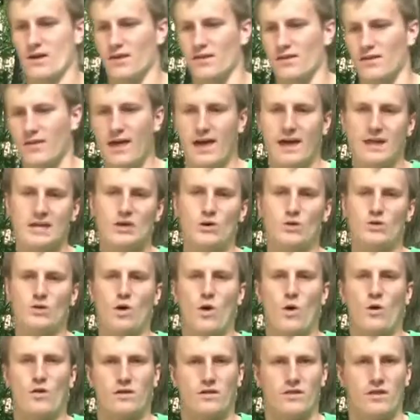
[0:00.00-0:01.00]
Then you're
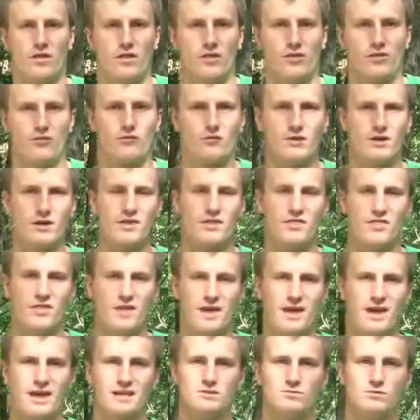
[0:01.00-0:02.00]
going to the three
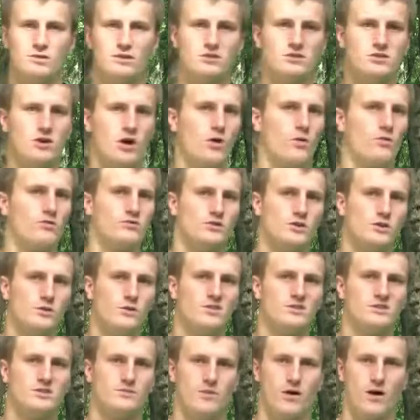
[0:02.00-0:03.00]
things we don't do
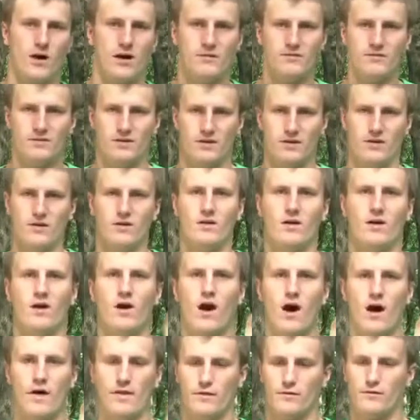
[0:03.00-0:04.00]
at
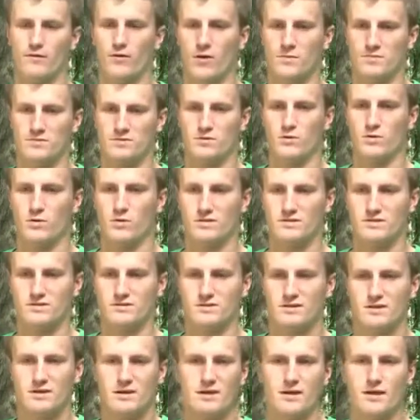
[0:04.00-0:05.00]
Jumonville on the ropes
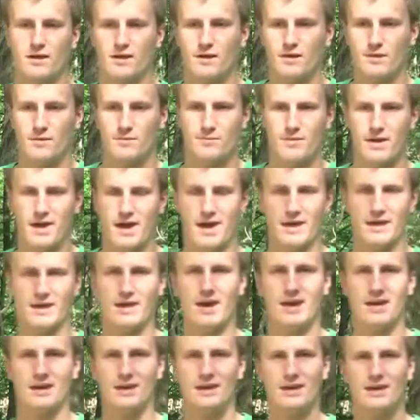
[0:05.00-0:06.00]
course.
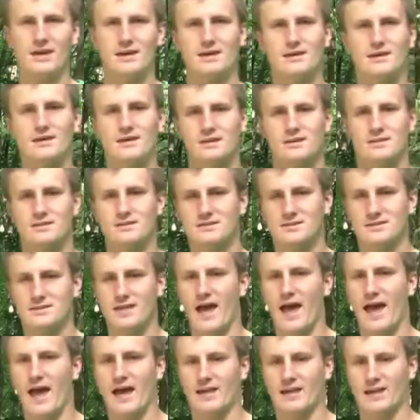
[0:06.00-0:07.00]
Pancaking,
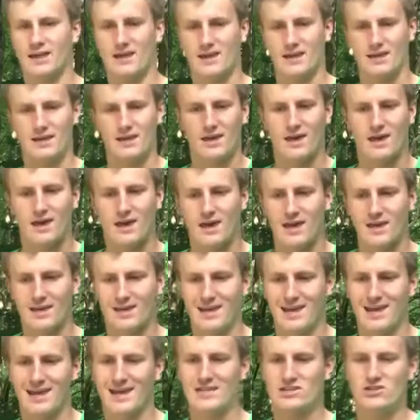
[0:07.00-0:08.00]
stacking, and
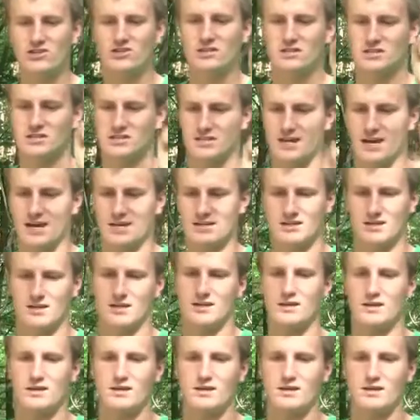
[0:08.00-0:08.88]
interdigitation.